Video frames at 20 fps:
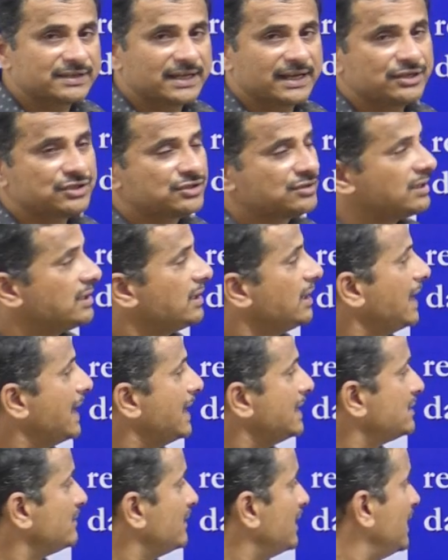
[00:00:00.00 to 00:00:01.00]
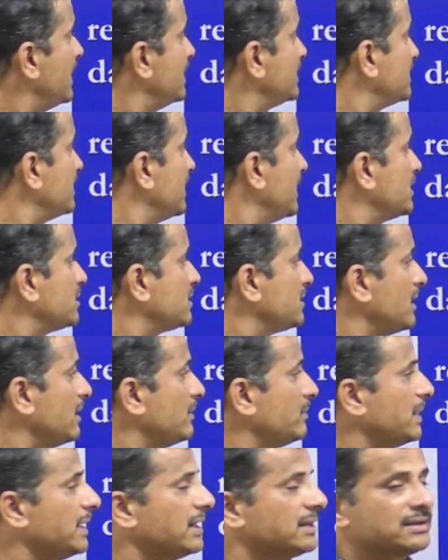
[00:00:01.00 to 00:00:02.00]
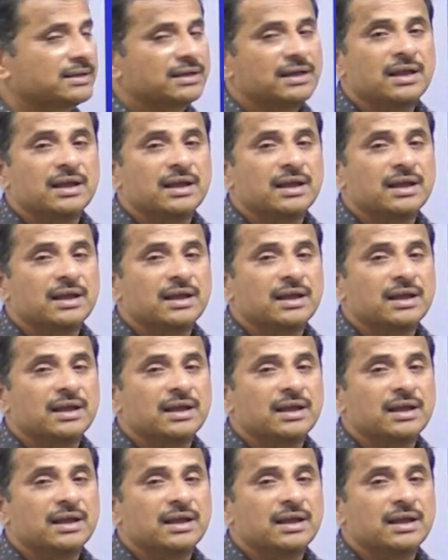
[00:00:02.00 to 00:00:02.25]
sanctuary as well as national park.